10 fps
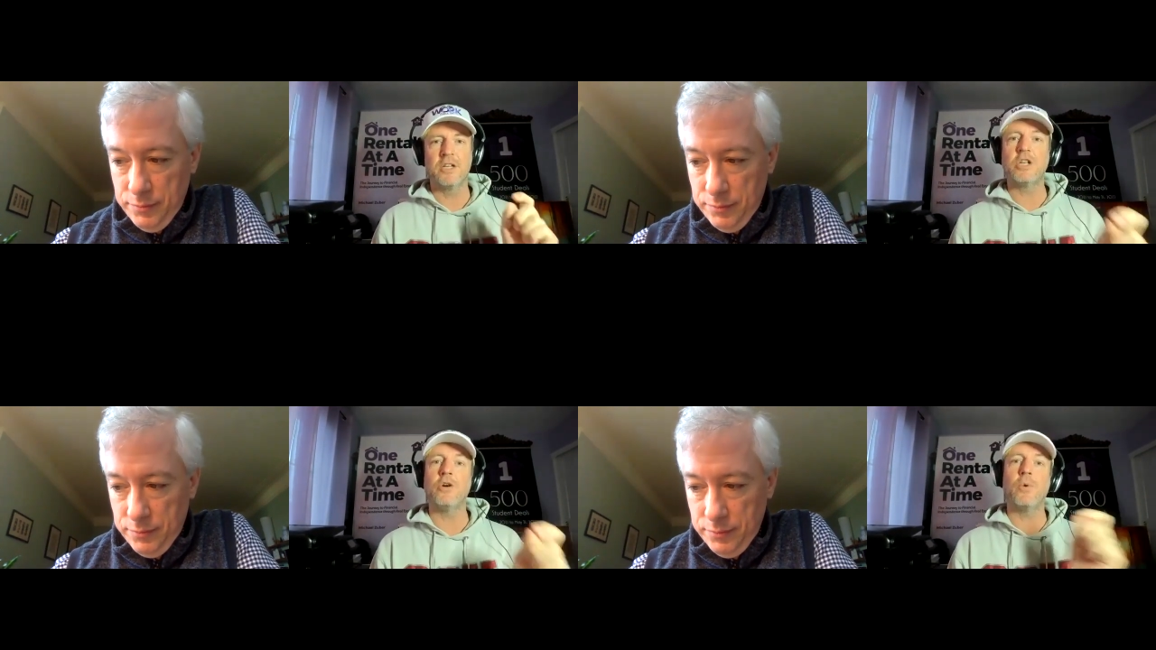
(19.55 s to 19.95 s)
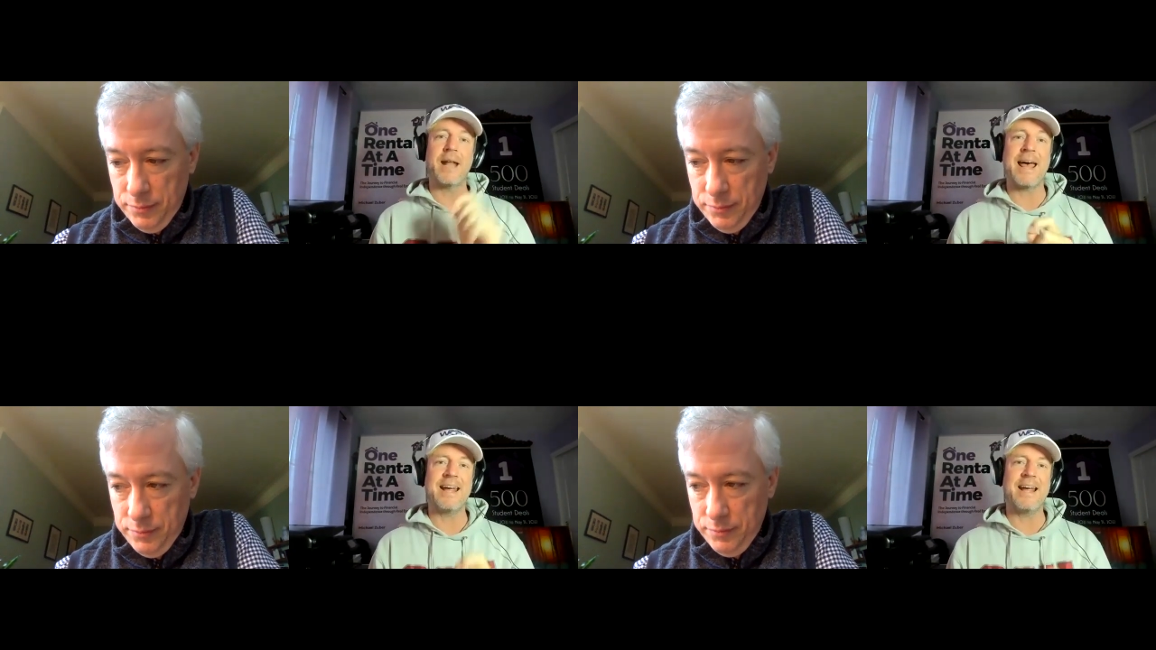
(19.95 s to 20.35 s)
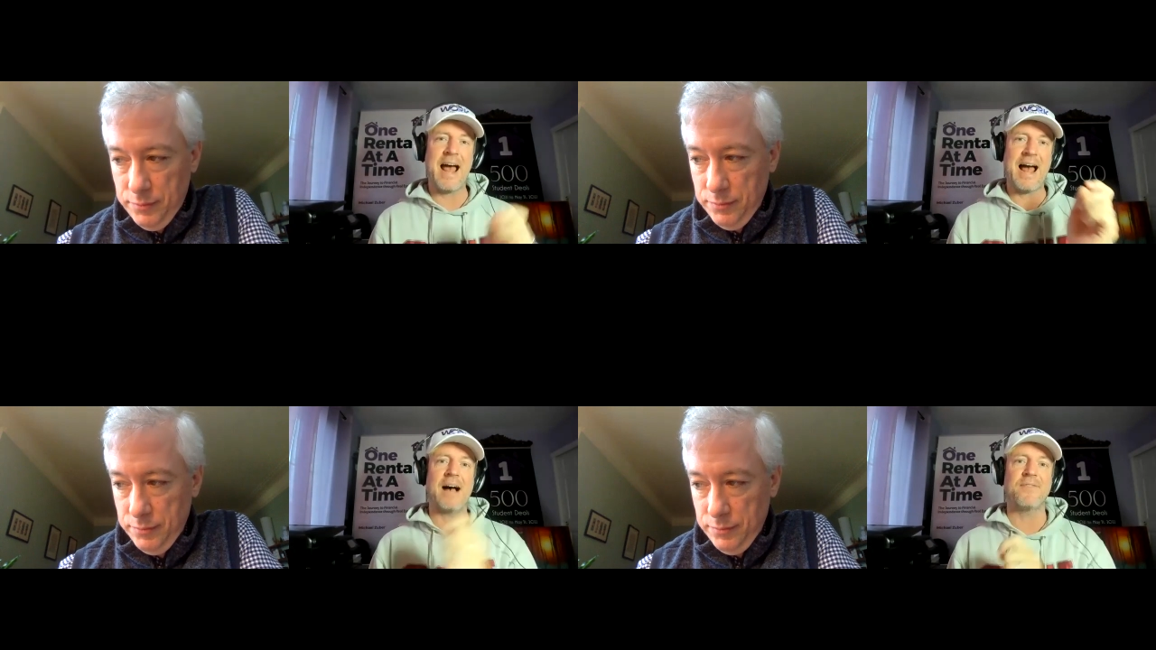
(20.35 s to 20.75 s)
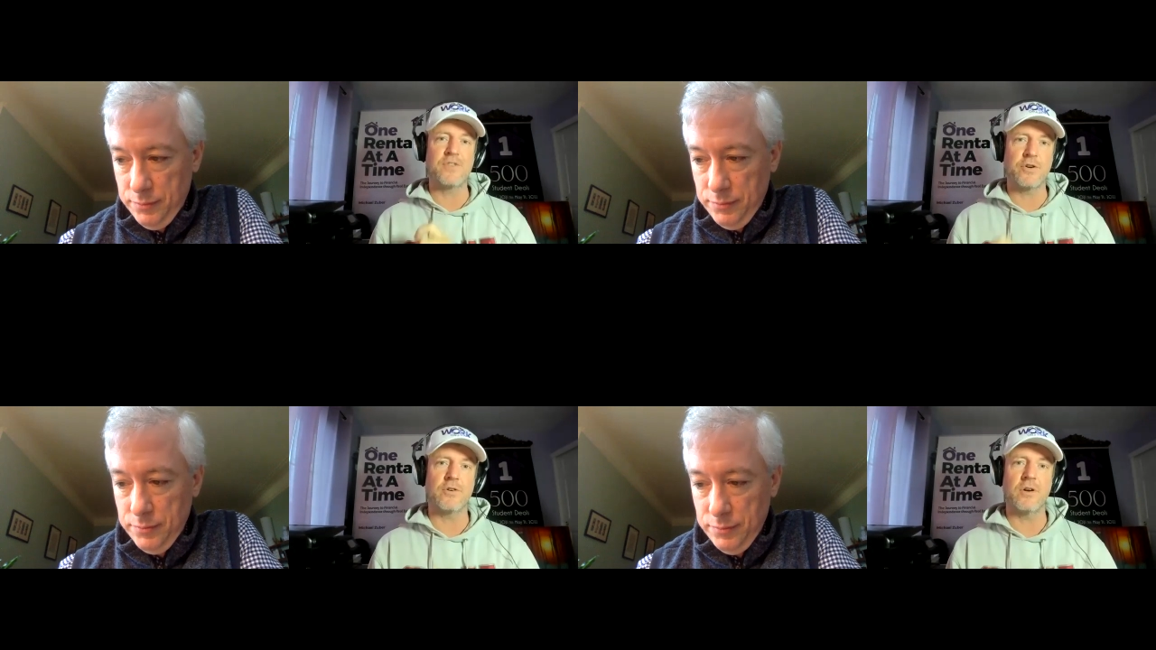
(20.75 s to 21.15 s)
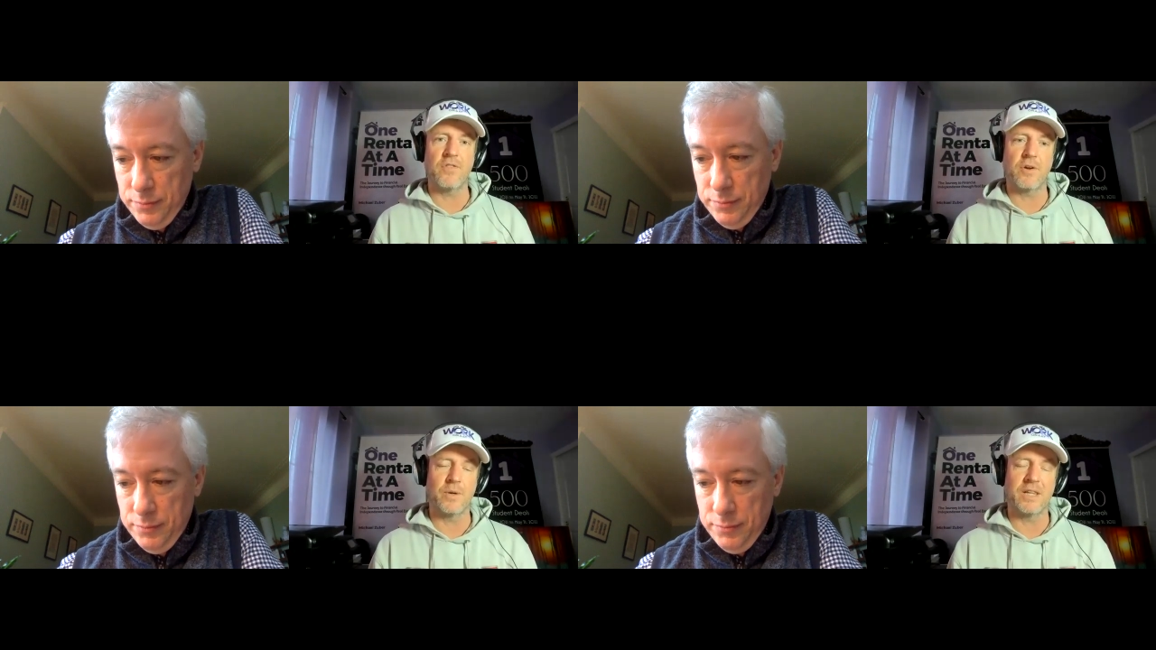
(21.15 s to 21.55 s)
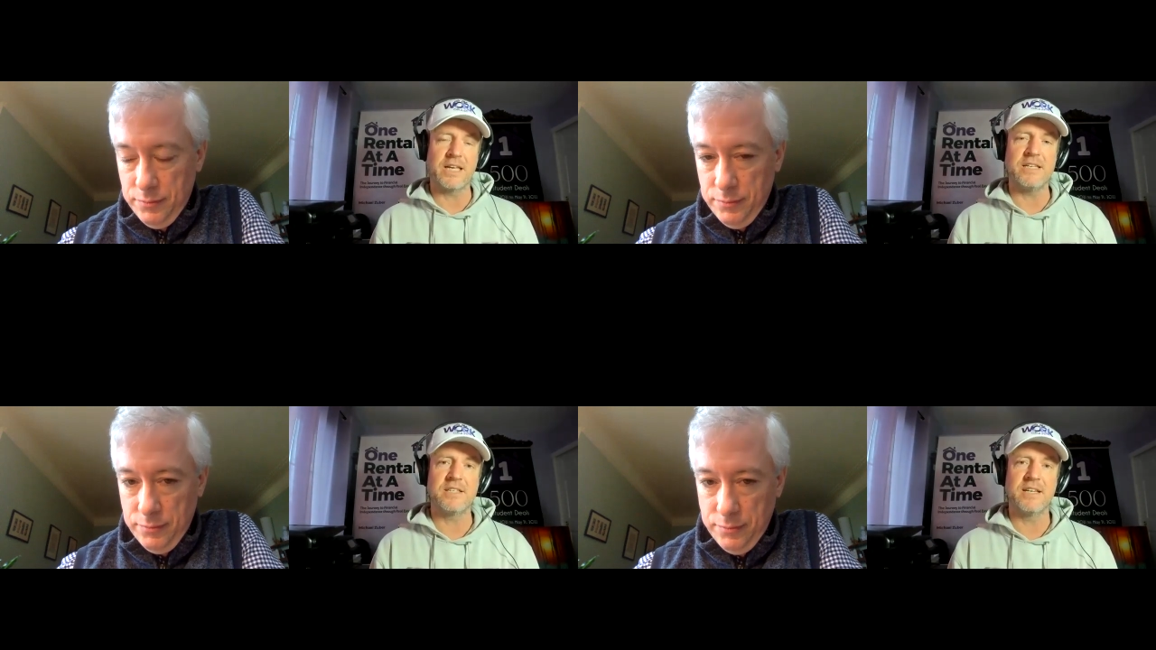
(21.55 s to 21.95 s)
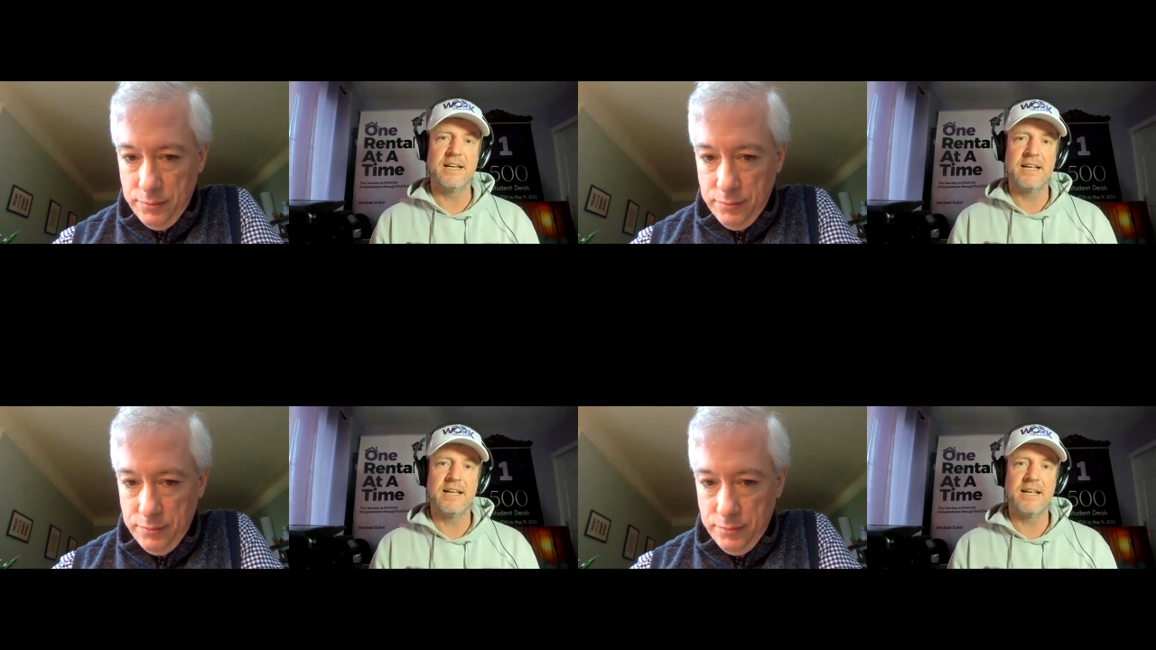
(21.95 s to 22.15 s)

Speaker 1: Q&A after the release,